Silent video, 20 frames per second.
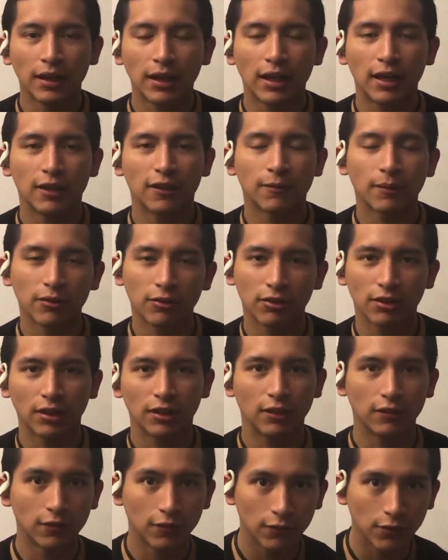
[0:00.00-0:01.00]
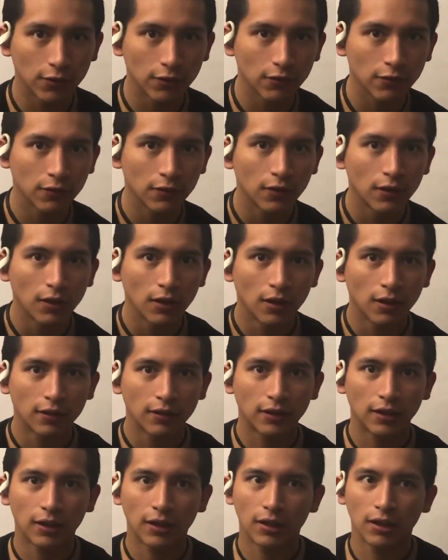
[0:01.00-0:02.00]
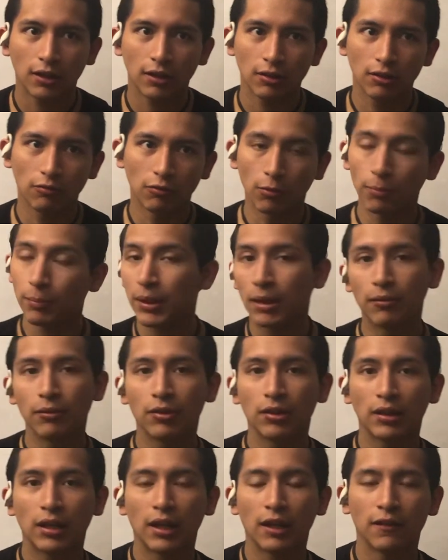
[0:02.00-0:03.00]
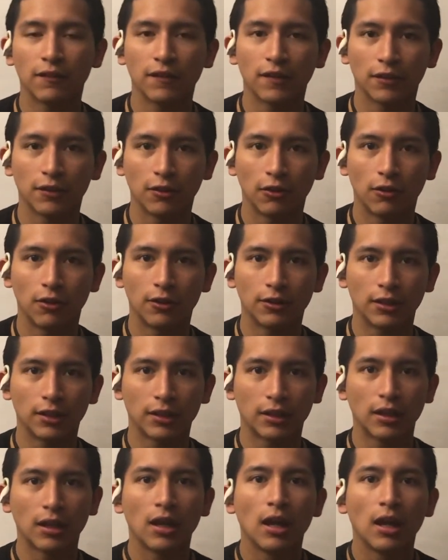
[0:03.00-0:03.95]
And especially in interviews, they won't be able to get a signal on like